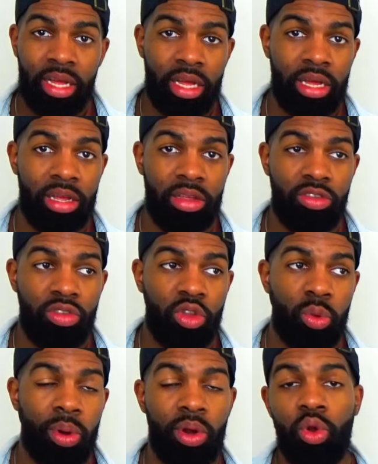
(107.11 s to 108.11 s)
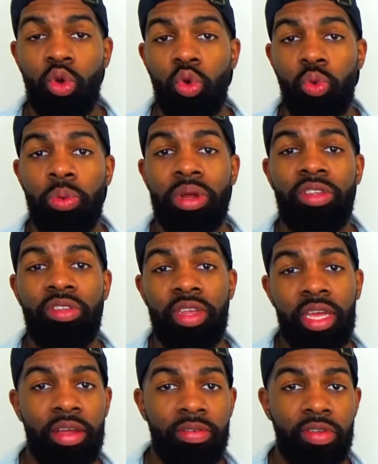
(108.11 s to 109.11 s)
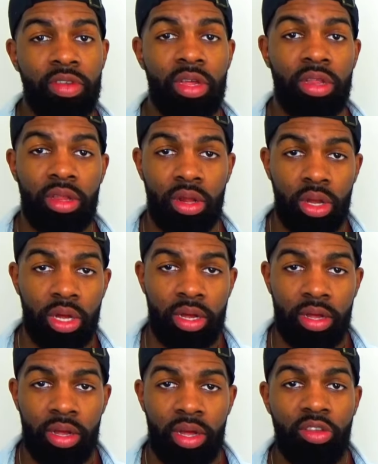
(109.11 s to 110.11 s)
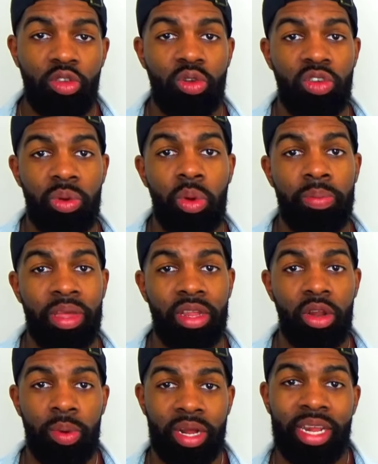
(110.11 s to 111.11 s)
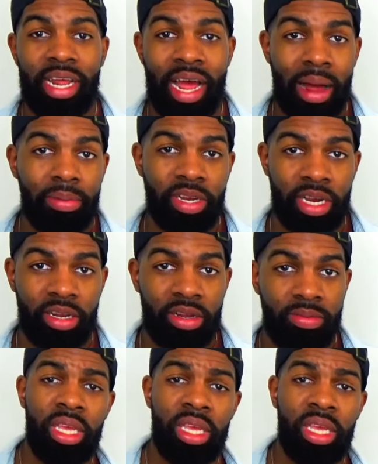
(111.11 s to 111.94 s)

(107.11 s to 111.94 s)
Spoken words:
is the one who receives the look. So she will be the direct object.